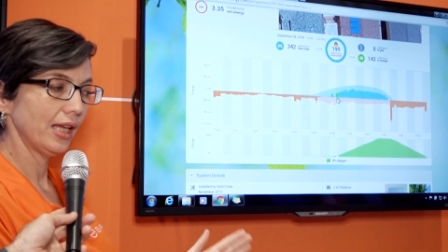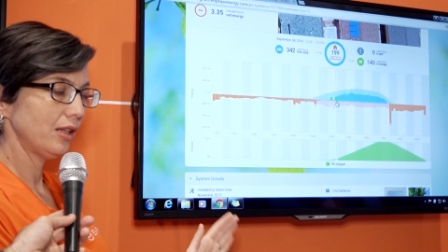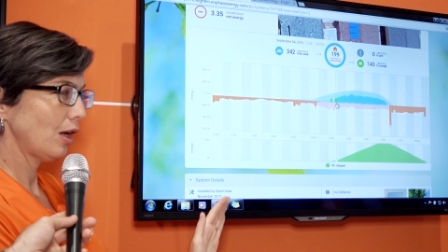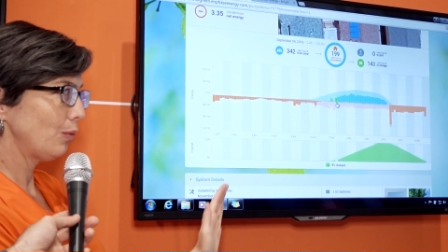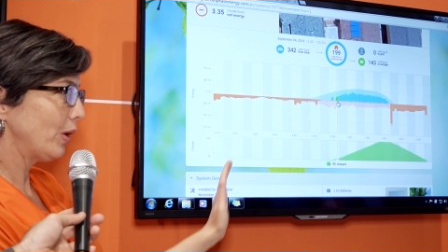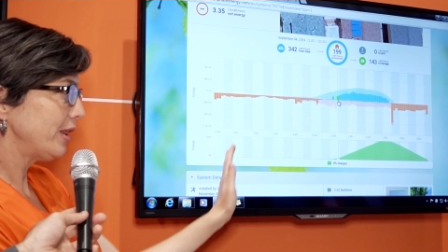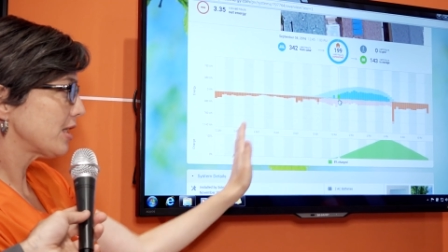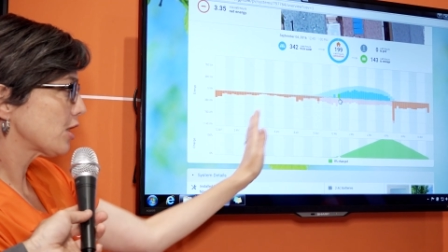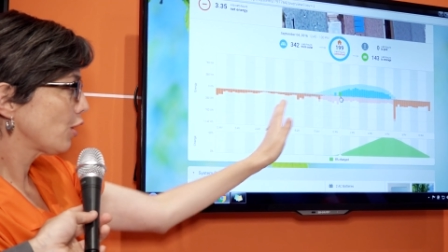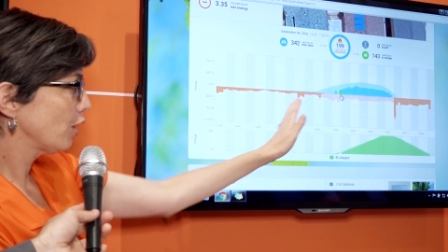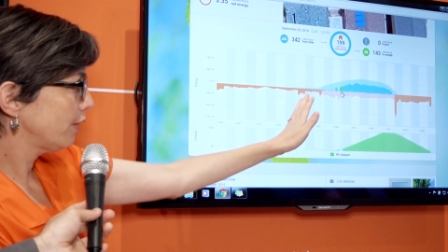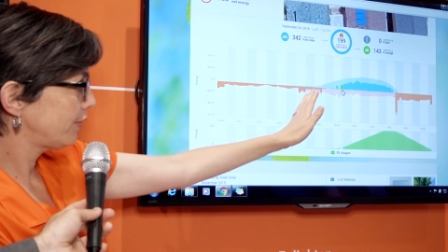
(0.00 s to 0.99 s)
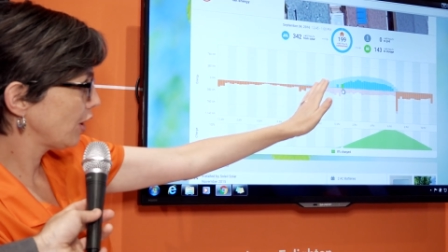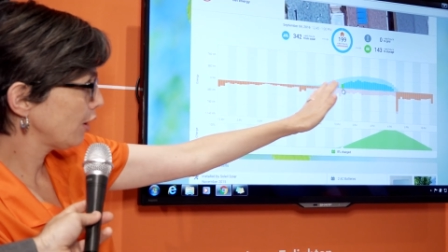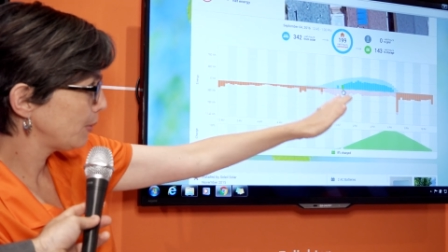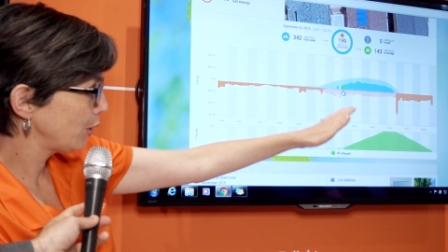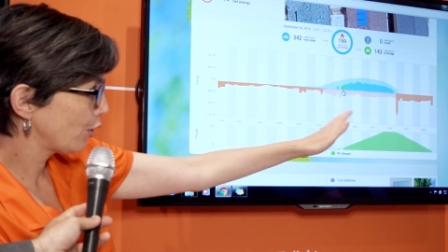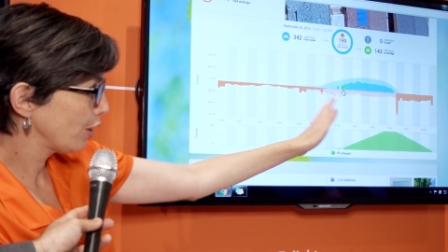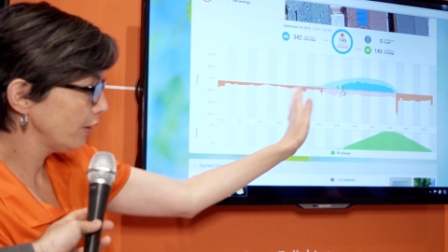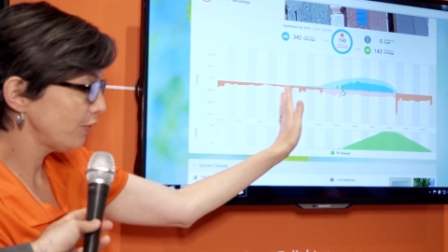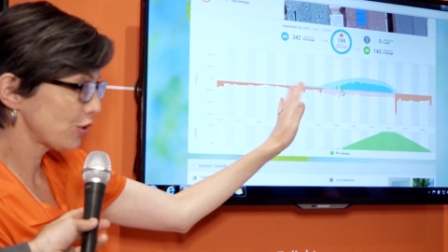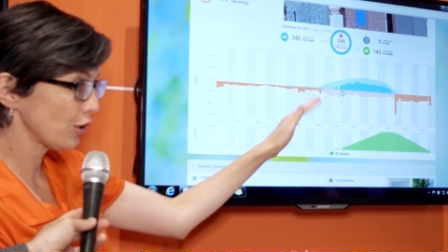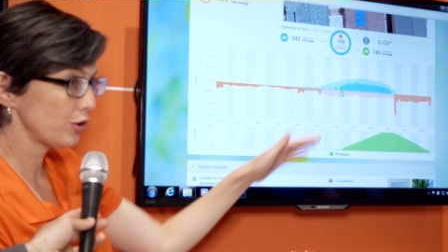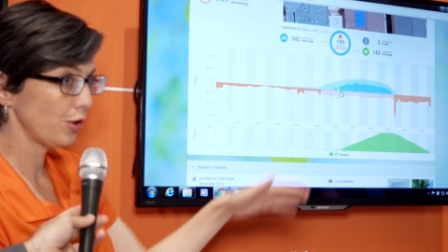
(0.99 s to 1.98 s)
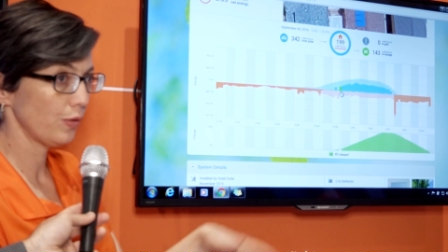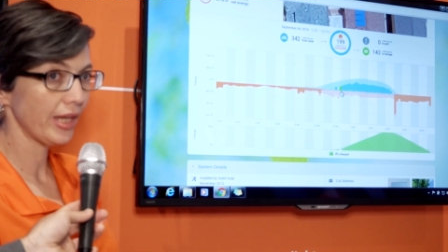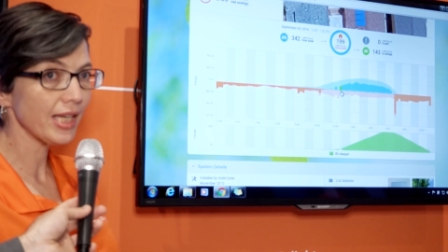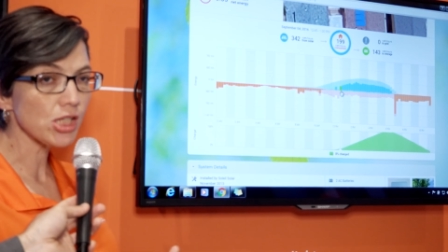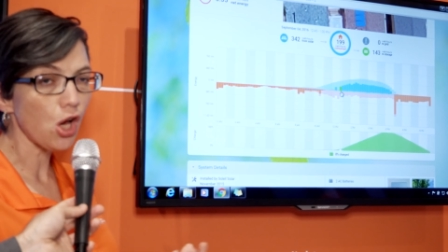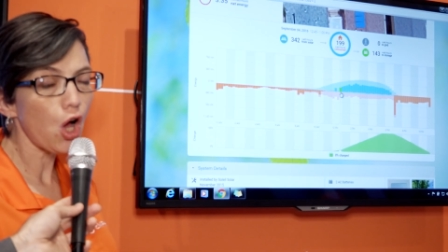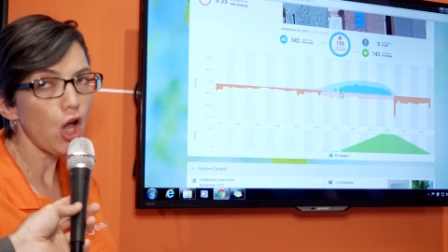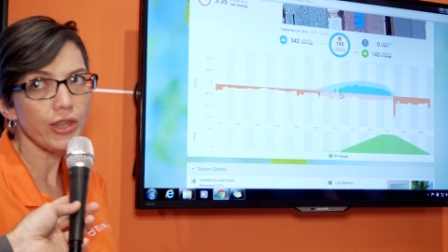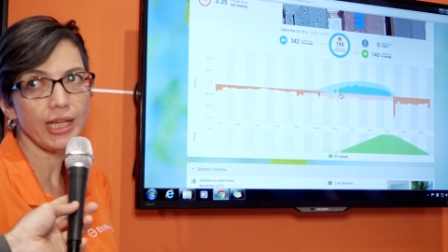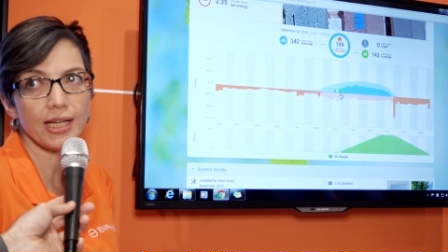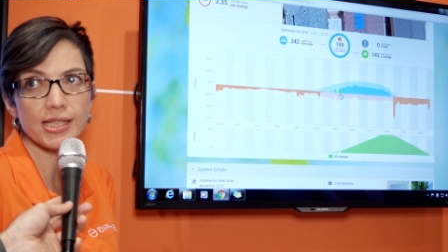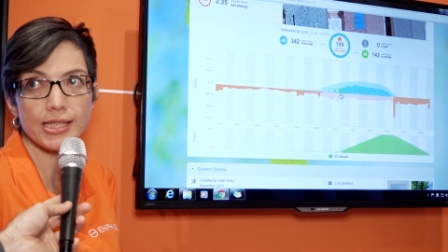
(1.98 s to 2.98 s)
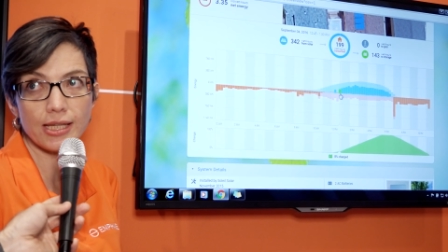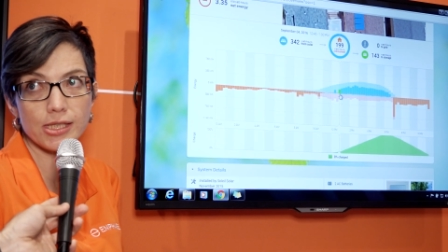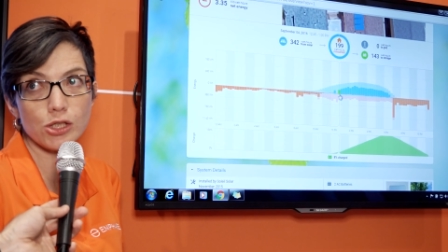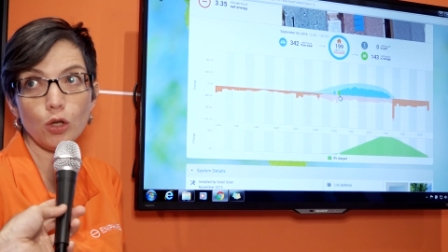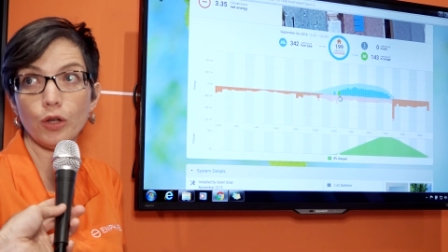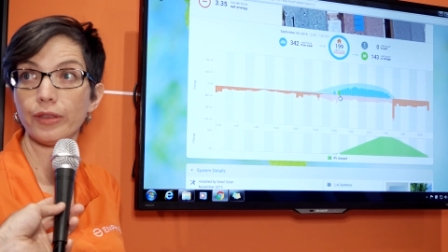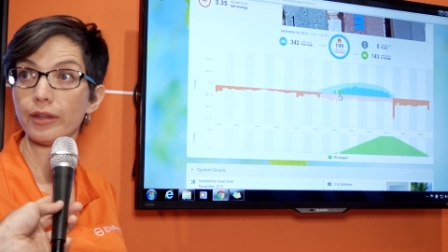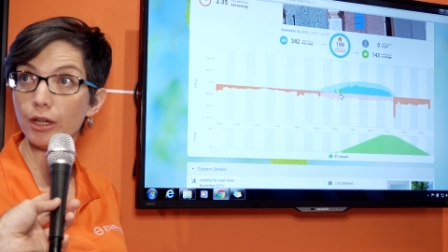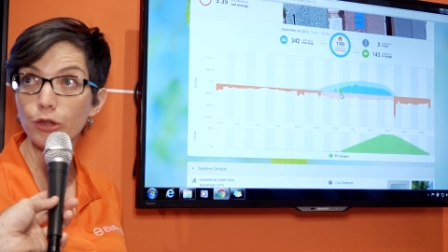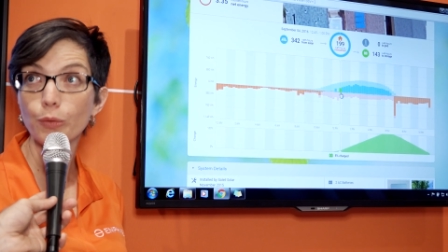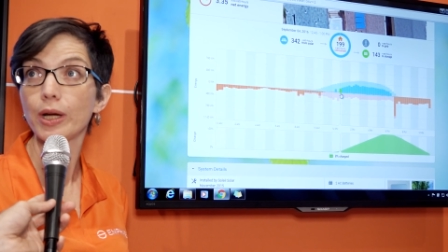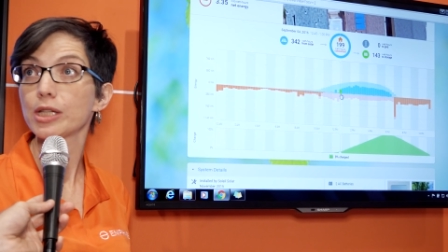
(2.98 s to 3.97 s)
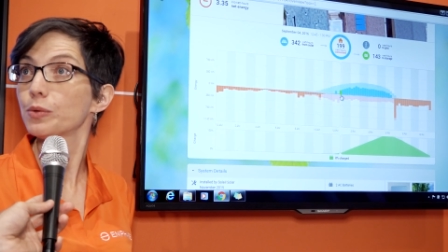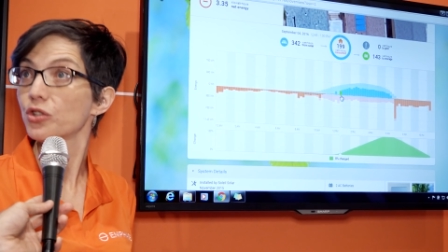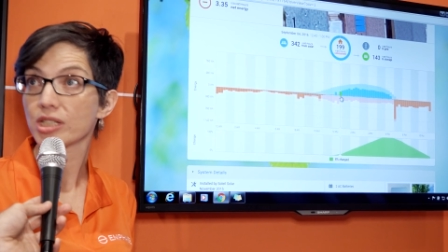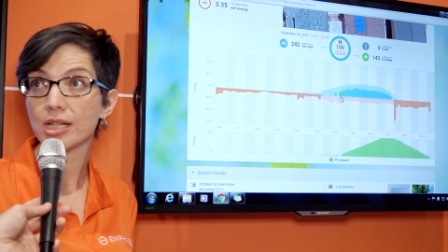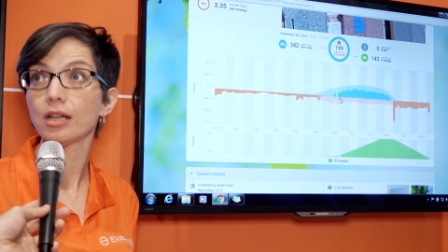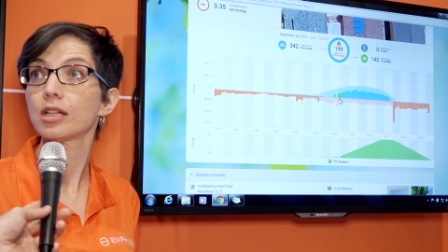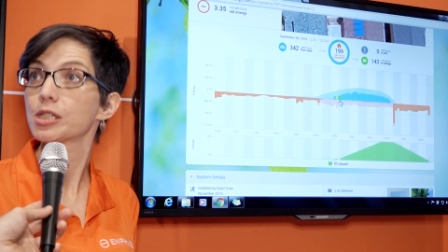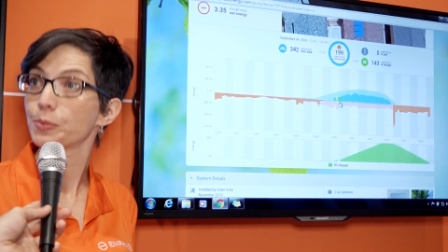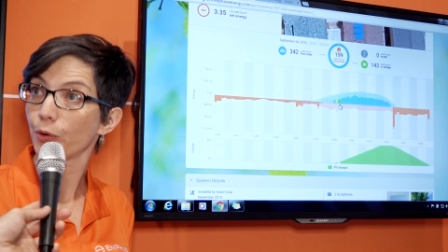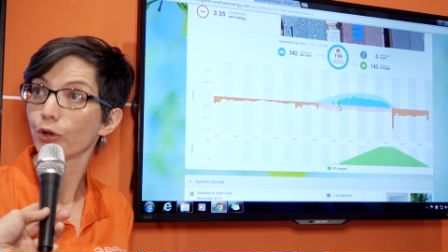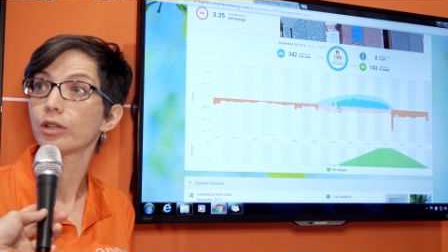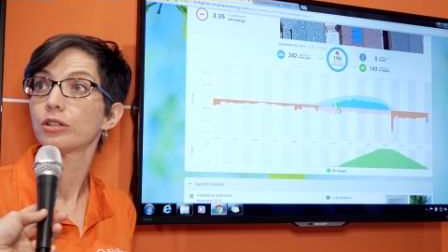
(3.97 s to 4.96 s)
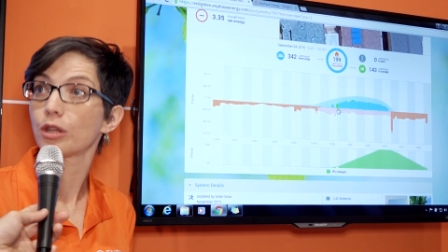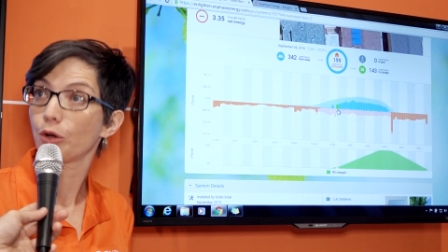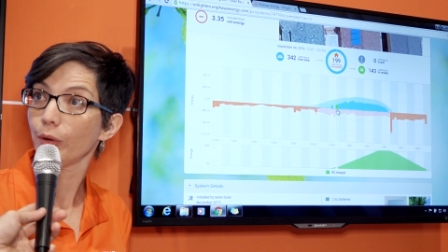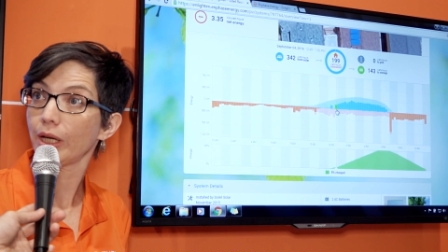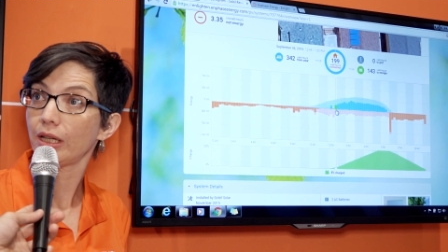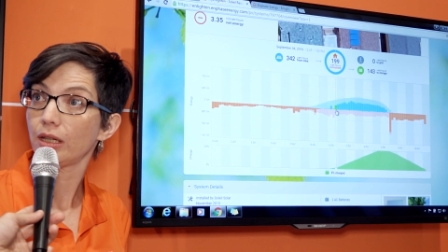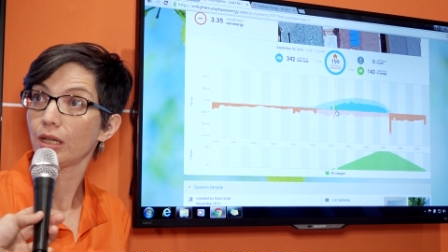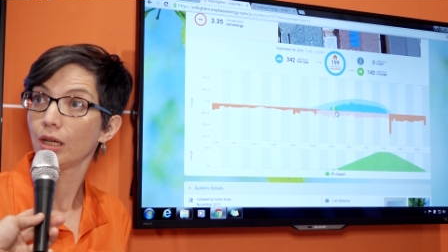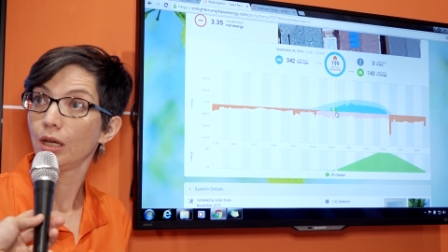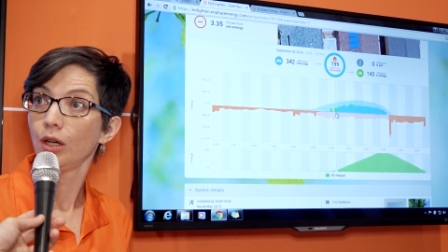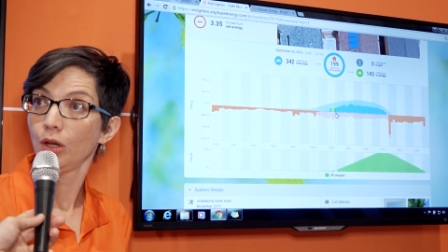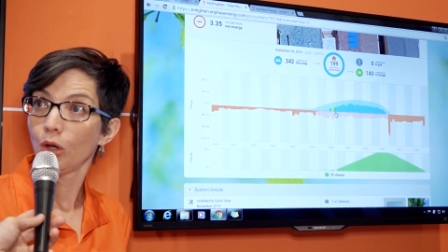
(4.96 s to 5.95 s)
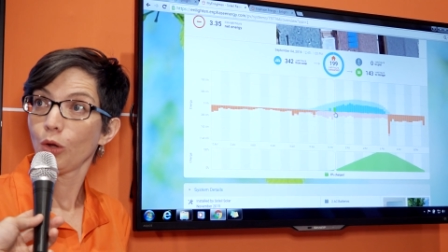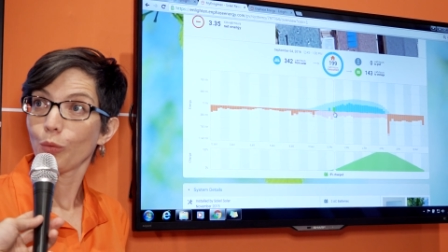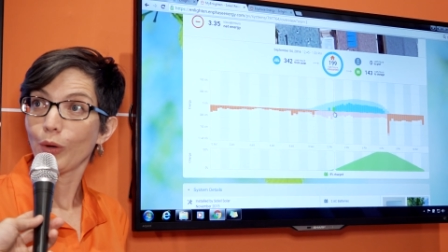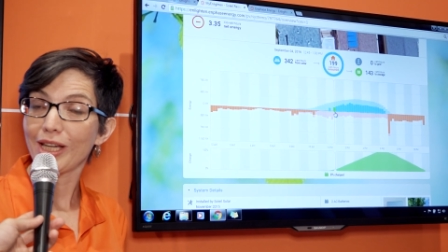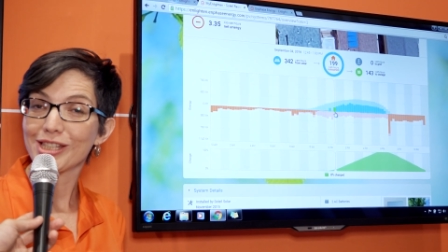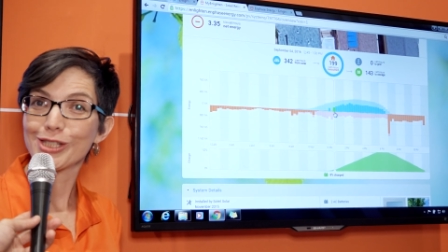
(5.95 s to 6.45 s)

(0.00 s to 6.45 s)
And, and what this curve, dark blue curve, shows you, that's all the excess solar that otherwise would just get exported to the grid, right?